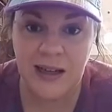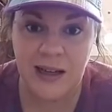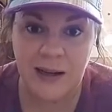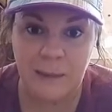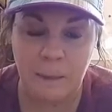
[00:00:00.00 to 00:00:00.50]

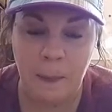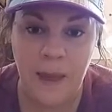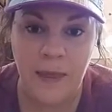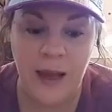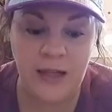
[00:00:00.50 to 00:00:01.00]
And
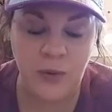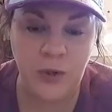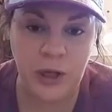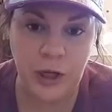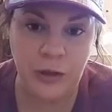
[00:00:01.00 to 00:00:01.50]
that's a
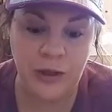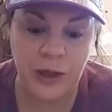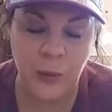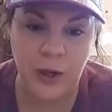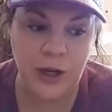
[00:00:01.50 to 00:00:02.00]
really good
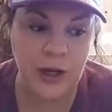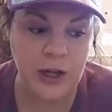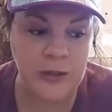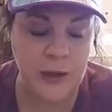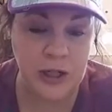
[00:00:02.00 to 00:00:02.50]
thing when,
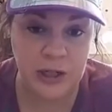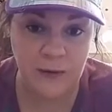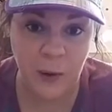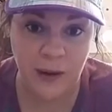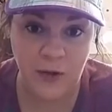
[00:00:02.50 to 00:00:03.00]
especially
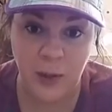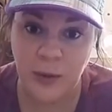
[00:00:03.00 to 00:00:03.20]
if you have trouble